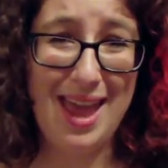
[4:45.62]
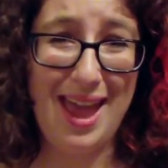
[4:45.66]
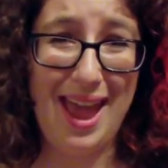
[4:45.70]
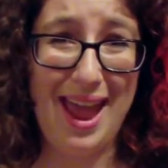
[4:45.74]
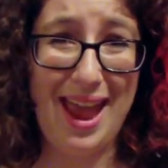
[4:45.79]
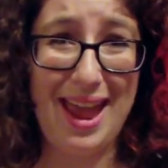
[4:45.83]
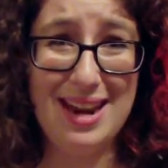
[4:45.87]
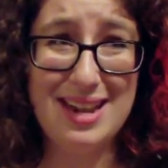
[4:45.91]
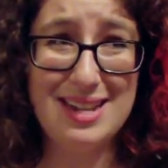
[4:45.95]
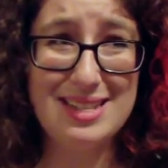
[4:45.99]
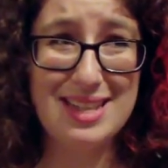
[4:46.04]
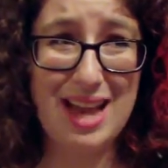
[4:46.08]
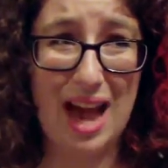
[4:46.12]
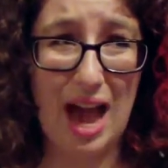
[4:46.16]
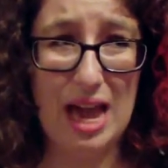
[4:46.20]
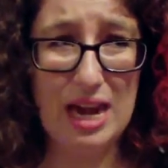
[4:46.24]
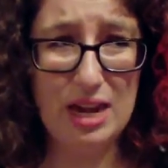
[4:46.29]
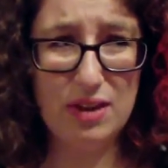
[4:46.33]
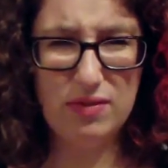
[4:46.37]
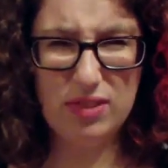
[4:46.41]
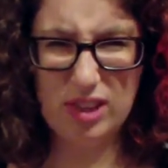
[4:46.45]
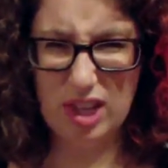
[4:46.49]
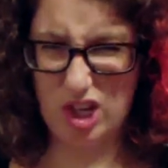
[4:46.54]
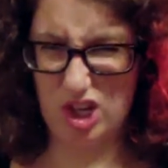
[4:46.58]
And it's
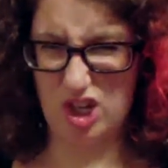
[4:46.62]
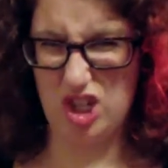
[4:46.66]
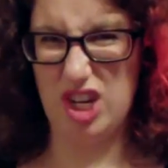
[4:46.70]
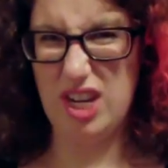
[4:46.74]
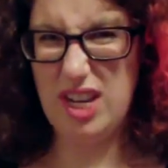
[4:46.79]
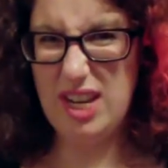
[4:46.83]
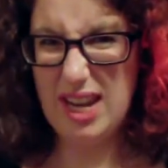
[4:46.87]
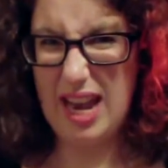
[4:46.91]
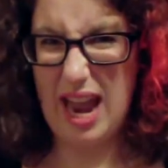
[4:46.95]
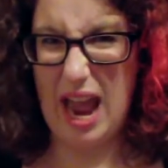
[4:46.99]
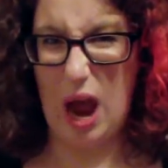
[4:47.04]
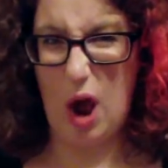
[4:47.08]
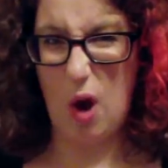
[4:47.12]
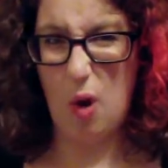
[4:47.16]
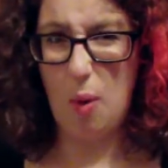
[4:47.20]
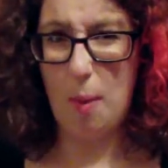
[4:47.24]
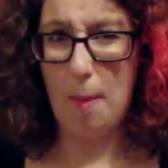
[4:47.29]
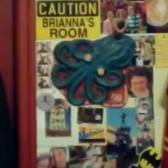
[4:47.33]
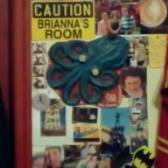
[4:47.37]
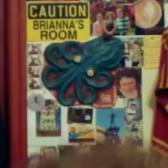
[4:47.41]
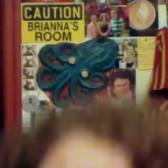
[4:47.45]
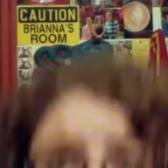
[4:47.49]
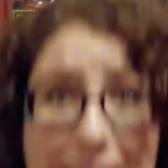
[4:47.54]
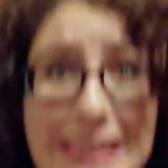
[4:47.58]
kind of legit now.